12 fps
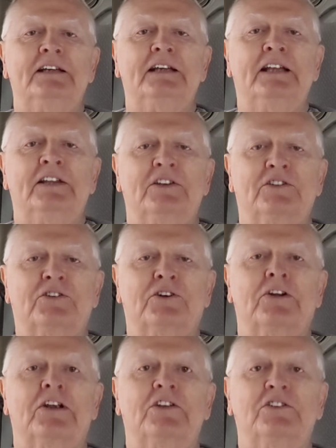in the
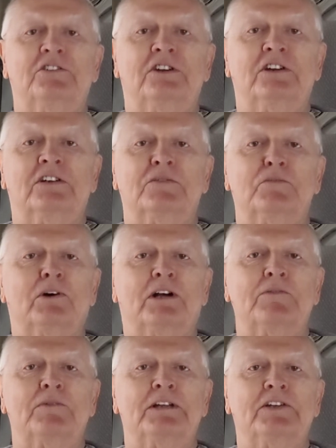storage
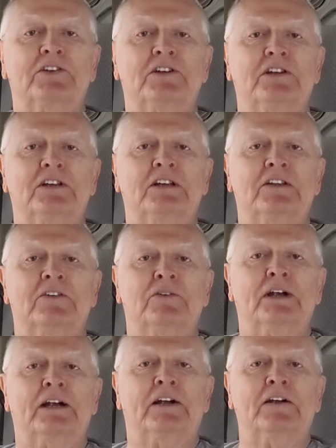compartment in the
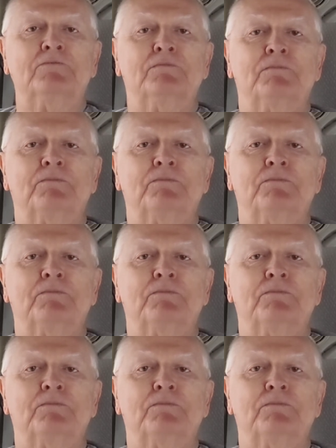rear